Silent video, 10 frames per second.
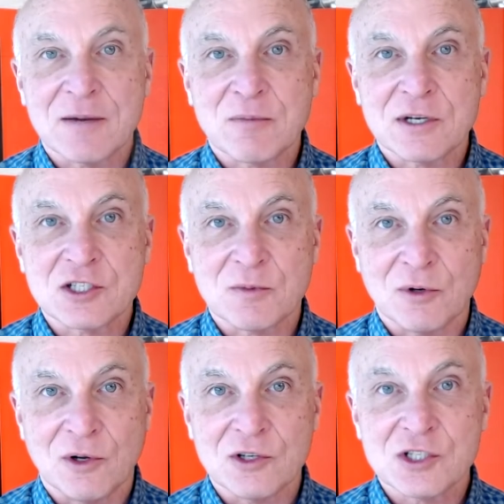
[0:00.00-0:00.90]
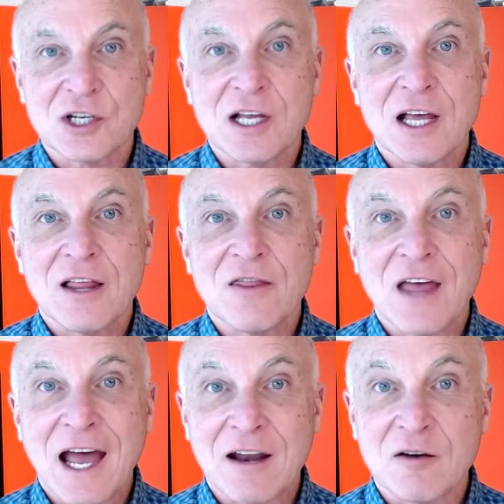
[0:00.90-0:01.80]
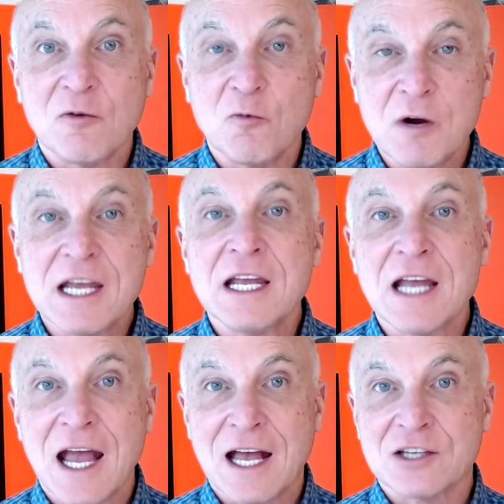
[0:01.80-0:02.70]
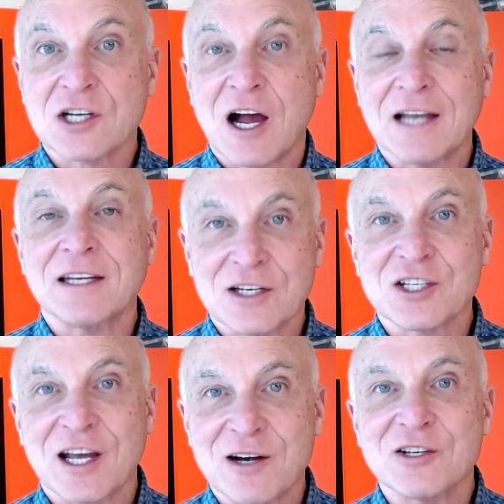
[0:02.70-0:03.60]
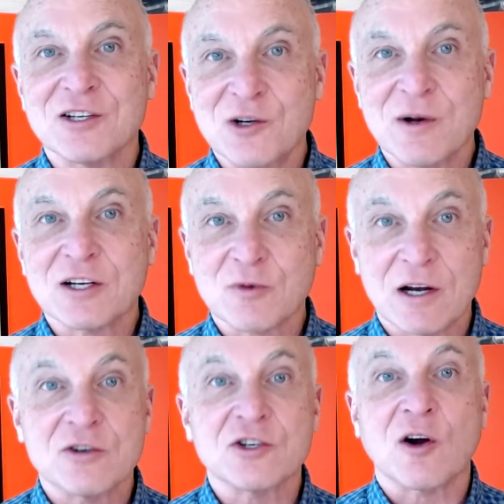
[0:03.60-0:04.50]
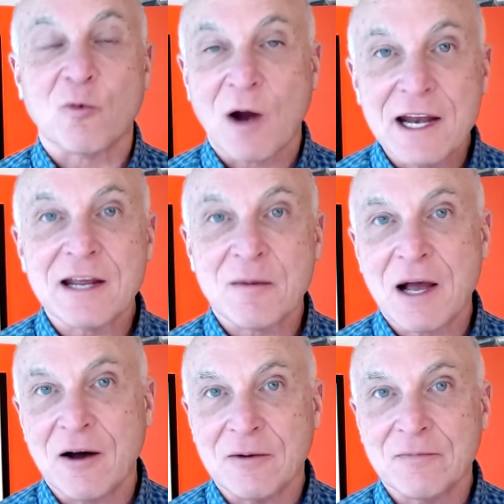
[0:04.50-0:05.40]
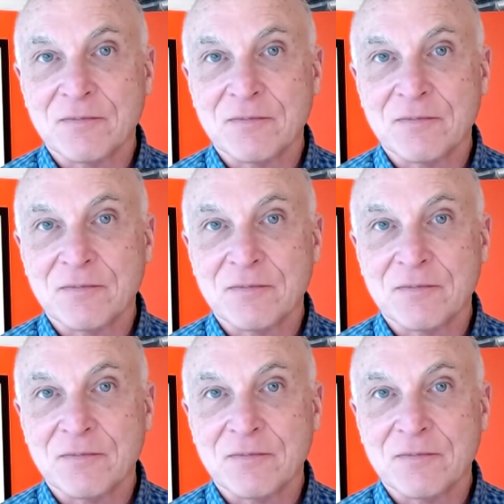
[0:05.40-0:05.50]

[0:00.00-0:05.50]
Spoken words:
principles that we as content designers and UX writers are writing about.